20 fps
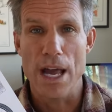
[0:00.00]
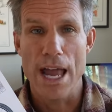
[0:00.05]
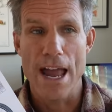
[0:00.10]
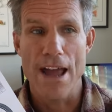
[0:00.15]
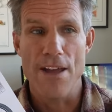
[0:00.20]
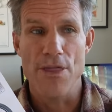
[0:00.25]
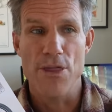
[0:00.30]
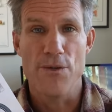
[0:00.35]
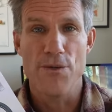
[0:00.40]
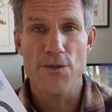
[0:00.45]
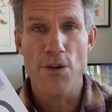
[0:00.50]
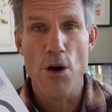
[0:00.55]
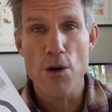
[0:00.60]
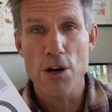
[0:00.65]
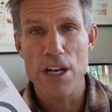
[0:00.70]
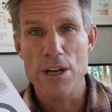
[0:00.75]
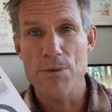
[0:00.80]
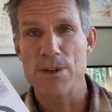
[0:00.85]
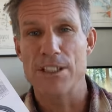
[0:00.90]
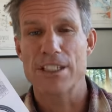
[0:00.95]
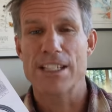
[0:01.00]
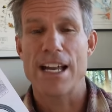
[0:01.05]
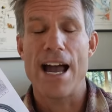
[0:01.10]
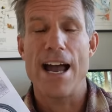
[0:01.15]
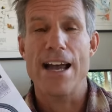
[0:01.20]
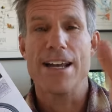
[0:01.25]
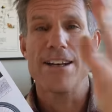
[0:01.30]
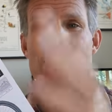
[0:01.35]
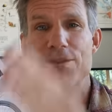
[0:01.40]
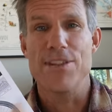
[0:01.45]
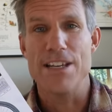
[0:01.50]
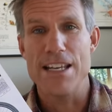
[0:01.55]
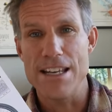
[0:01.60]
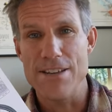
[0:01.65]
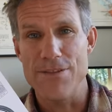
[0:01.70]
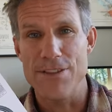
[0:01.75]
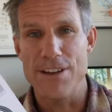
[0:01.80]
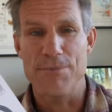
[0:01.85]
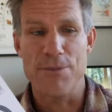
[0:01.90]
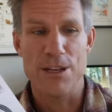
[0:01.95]
and the voting was kind of
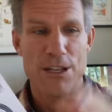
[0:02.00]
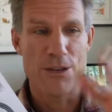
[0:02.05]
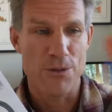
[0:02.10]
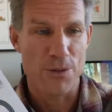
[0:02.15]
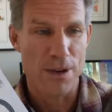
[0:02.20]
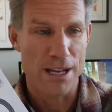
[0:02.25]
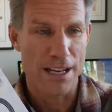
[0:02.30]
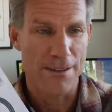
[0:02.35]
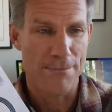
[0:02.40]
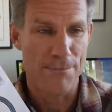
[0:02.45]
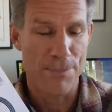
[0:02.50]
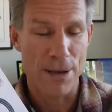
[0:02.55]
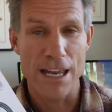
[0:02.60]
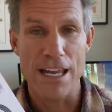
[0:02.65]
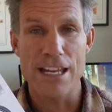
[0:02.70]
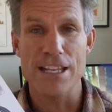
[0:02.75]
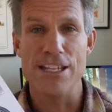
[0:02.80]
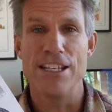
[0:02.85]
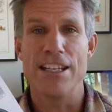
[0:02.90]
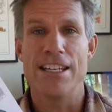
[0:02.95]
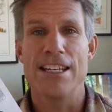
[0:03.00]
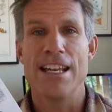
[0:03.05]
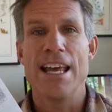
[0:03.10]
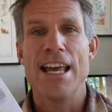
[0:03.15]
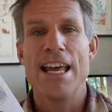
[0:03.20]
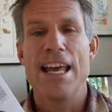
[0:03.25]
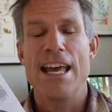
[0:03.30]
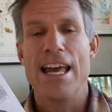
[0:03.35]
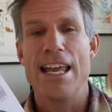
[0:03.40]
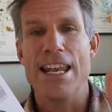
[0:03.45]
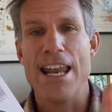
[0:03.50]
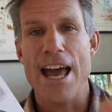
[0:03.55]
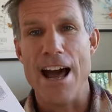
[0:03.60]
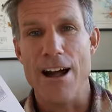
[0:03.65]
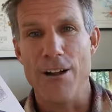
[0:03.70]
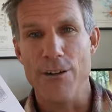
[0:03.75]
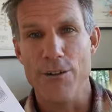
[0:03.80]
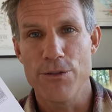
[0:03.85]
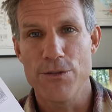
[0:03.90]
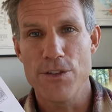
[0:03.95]
even between Pinion and
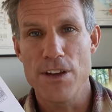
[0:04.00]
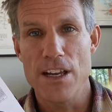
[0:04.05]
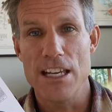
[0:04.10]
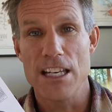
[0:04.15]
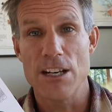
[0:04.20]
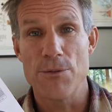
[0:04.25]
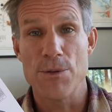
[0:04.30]
Alphine,